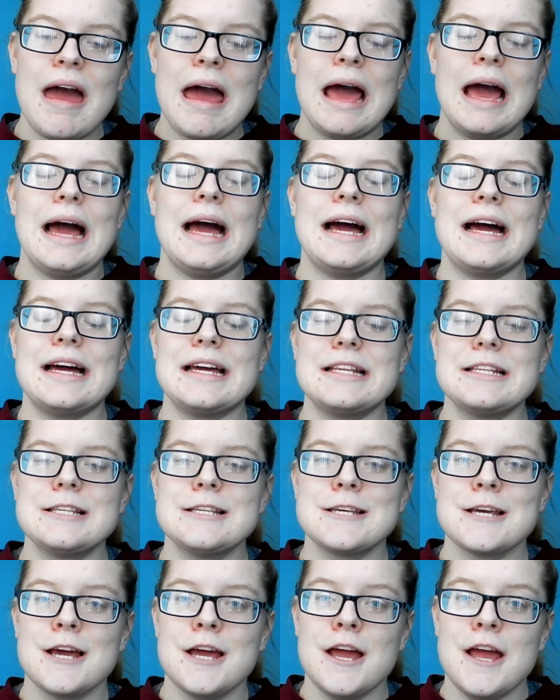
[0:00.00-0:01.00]

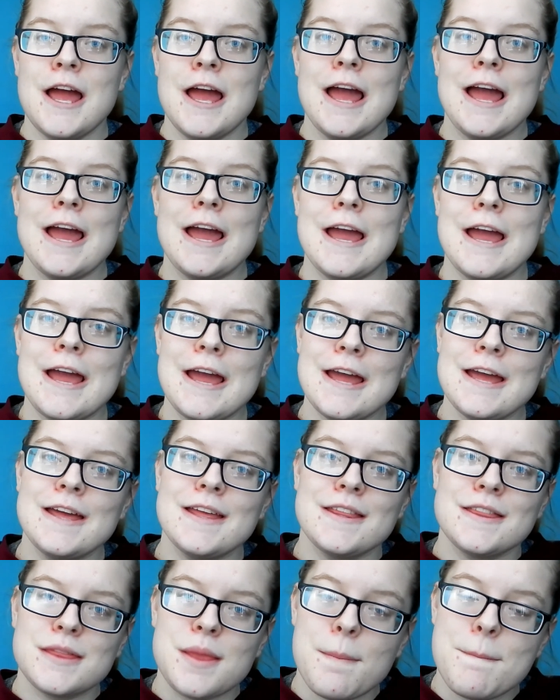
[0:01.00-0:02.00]
And
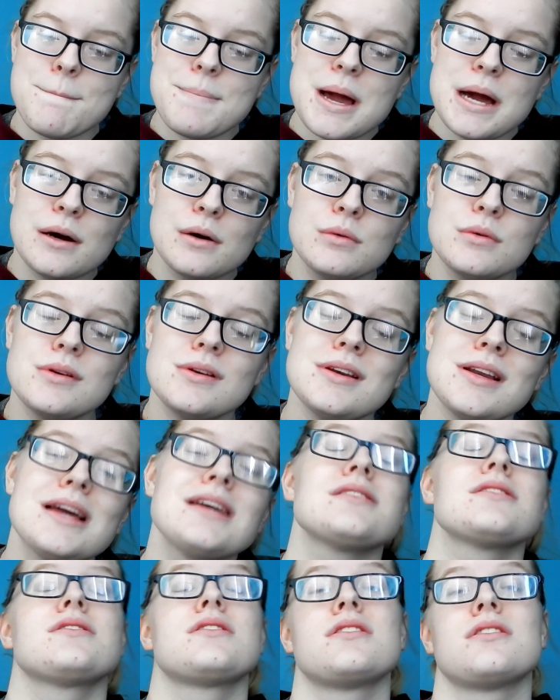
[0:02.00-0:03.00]
hit the bell
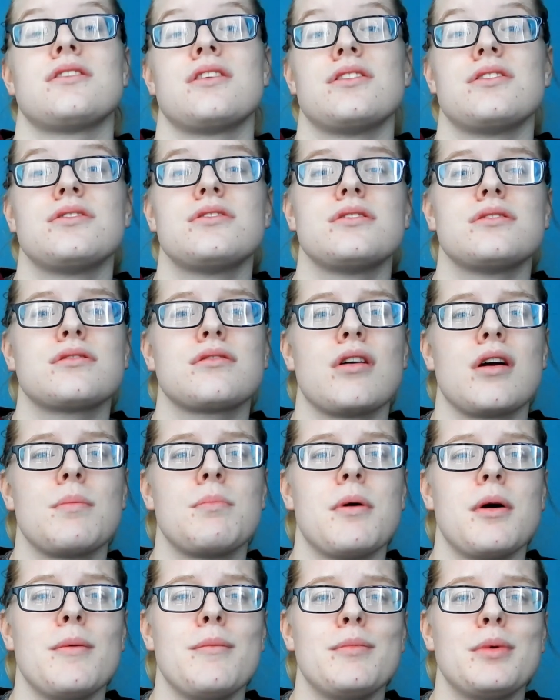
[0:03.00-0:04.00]
next to the subscribe
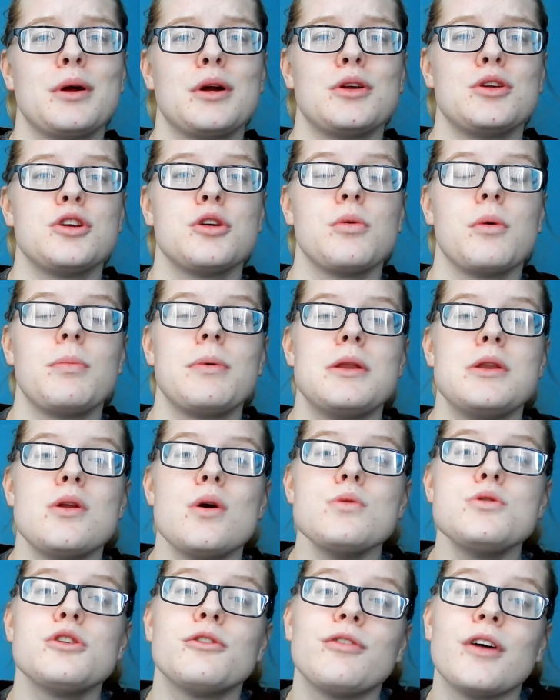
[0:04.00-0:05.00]
button, because you will be
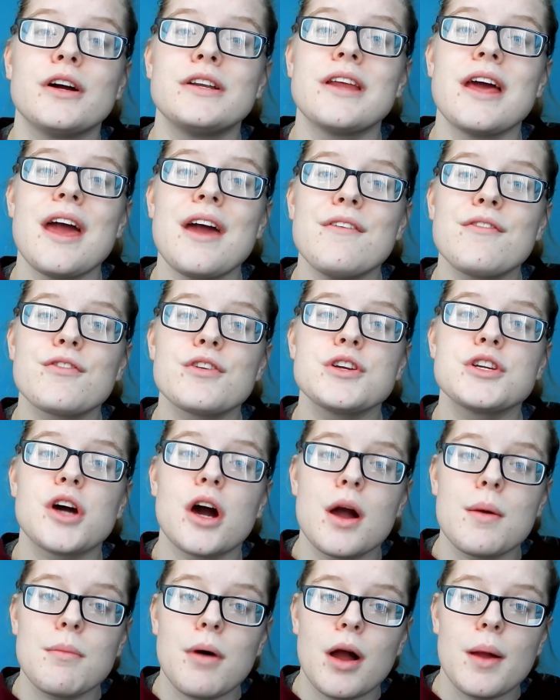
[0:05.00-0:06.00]
notified every
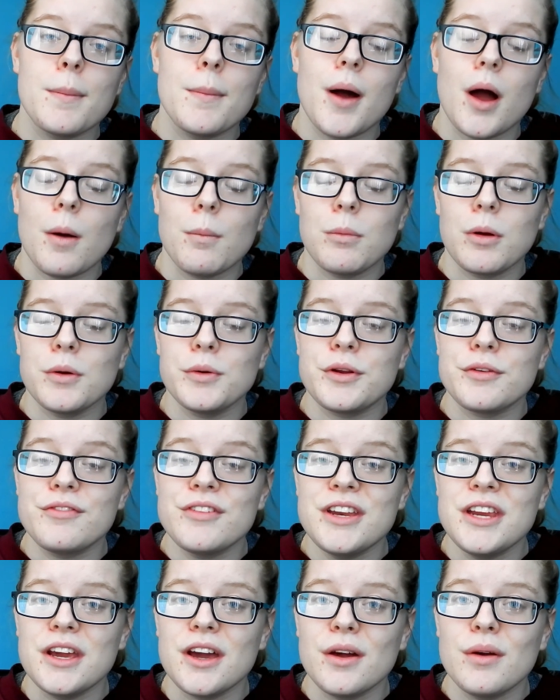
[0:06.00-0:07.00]
time I upload a
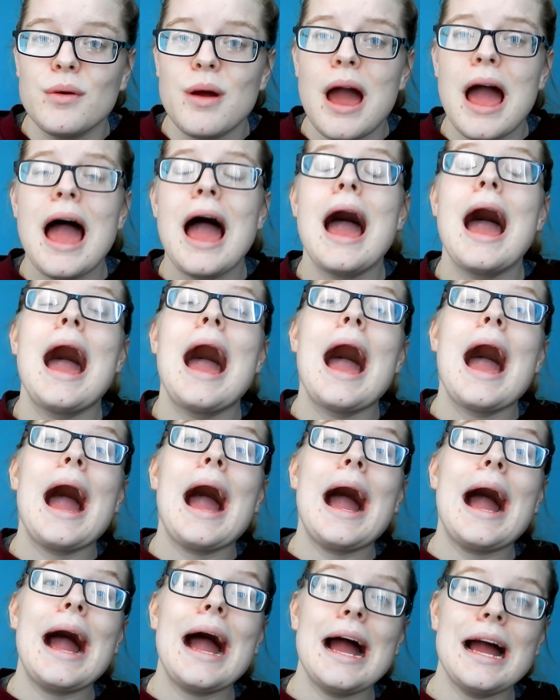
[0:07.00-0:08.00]
video.
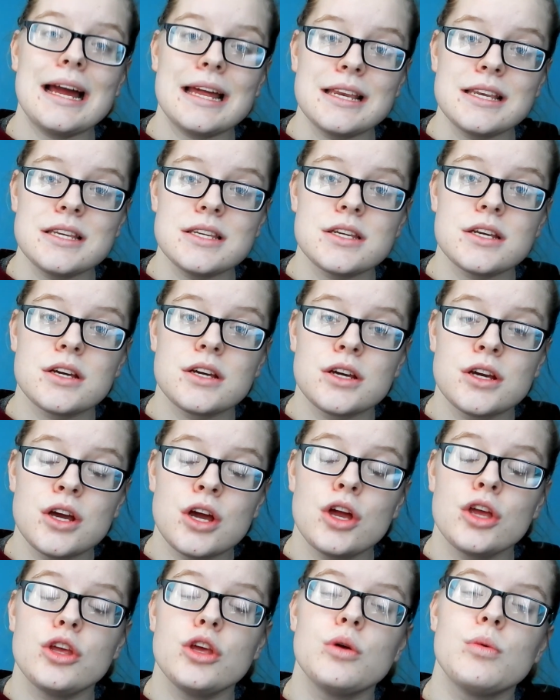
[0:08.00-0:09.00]
And
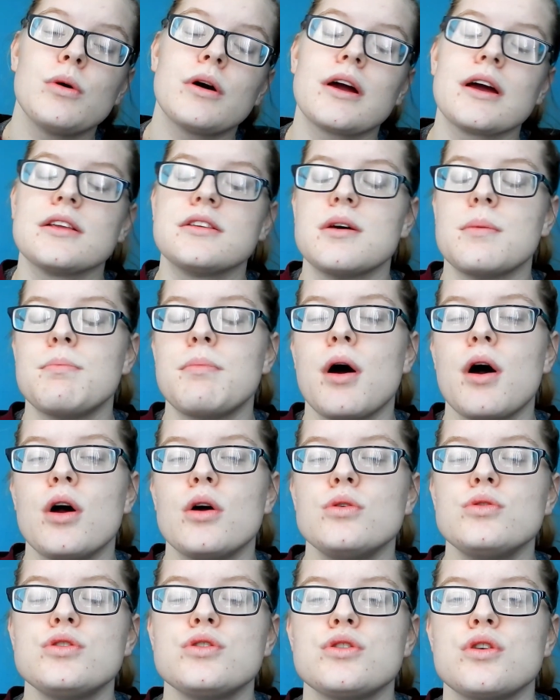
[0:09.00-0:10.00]
you will get a
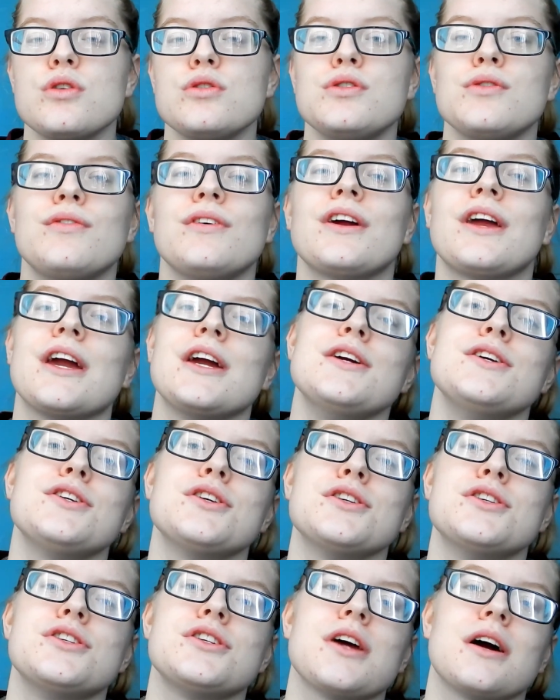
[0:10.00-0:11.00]
post
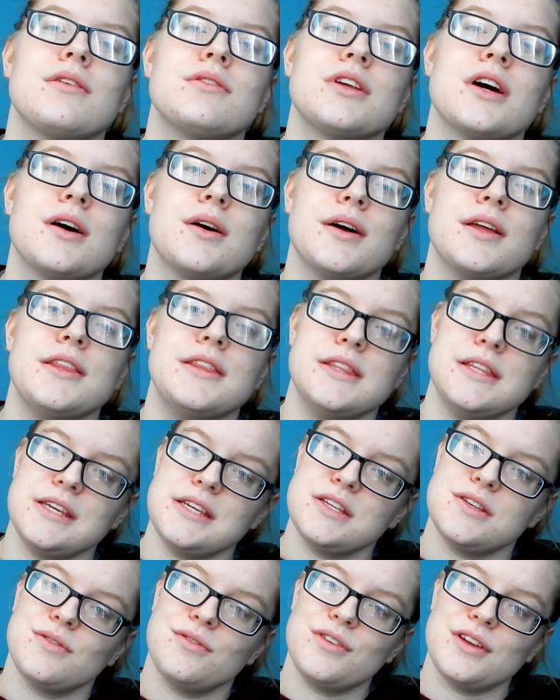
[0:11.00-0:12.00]
notification shout out in
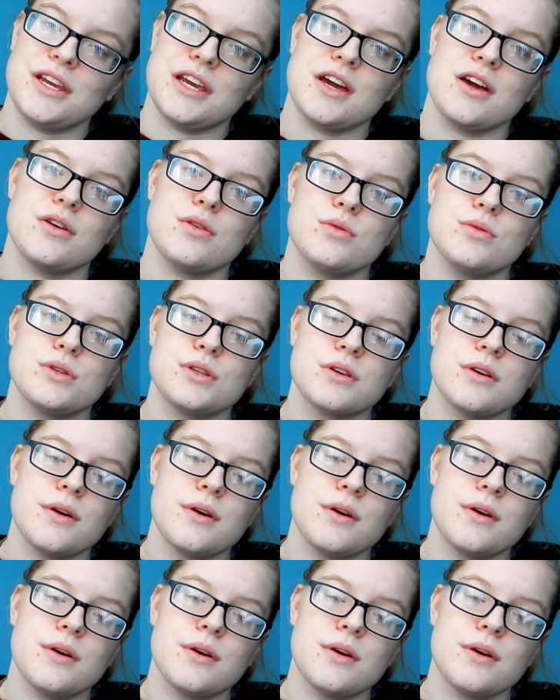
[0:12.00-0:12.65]
these videos.